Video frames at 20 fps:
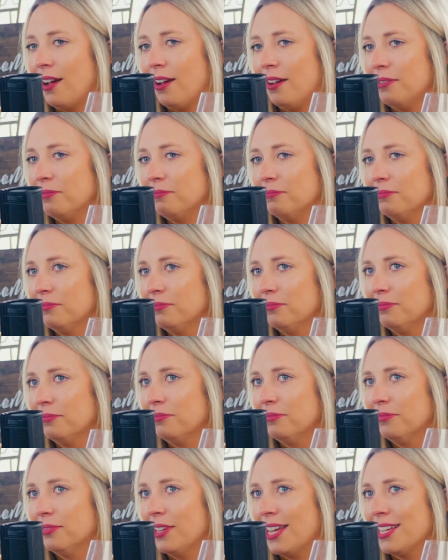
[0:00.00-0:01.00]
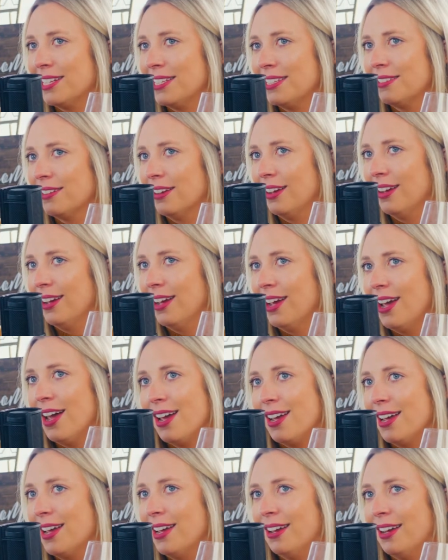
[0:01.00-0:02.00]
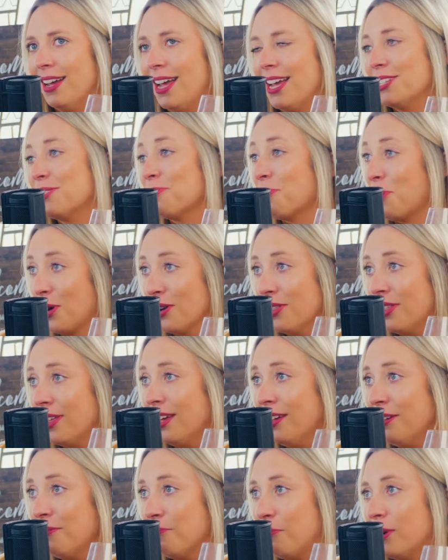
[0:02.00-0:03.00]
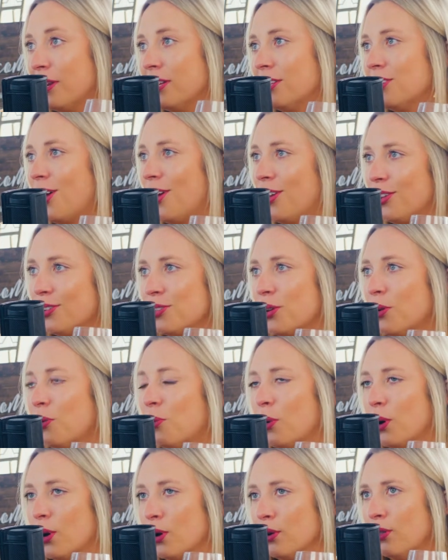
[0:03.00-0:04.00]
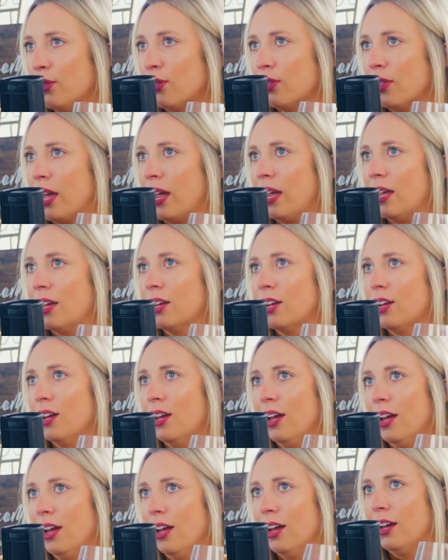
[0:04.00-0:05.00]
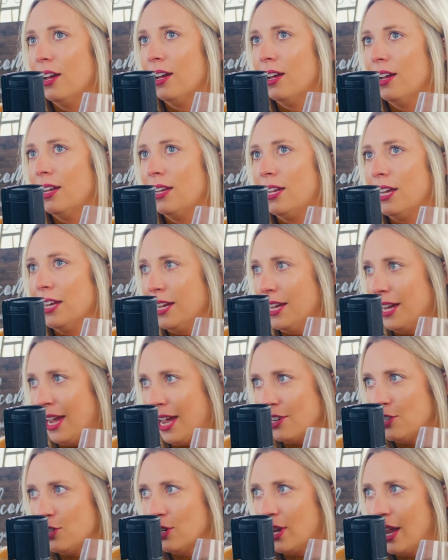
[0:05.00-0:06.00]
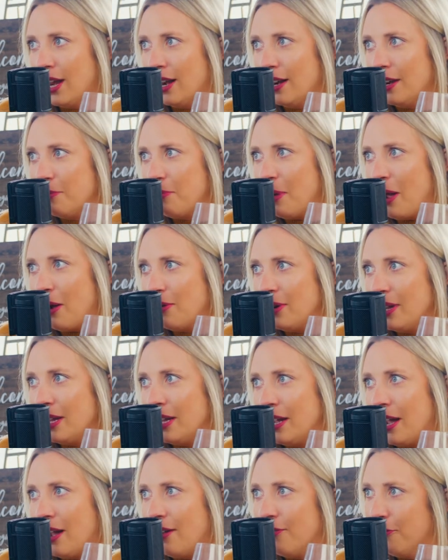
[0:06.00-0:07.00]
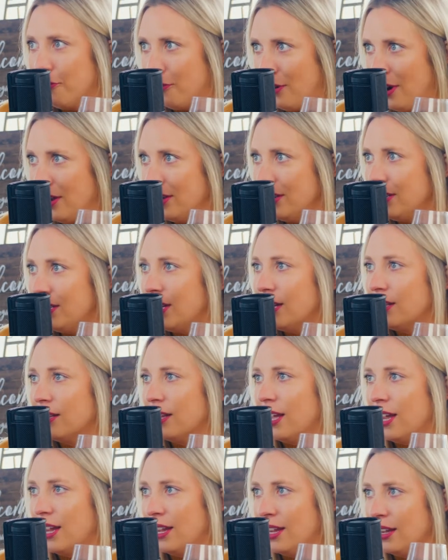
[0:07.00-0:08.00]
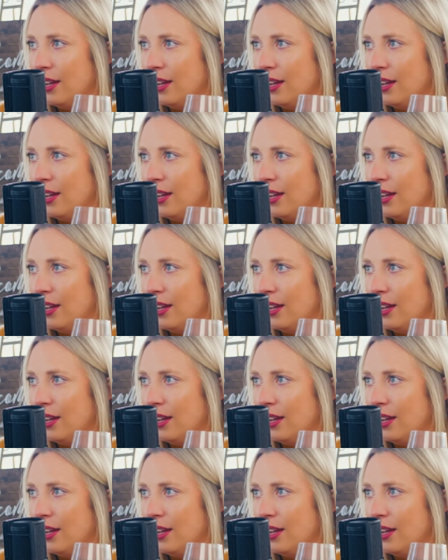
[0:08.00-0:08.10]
And it's worth it, but it's also worth like getting educated about it up front and like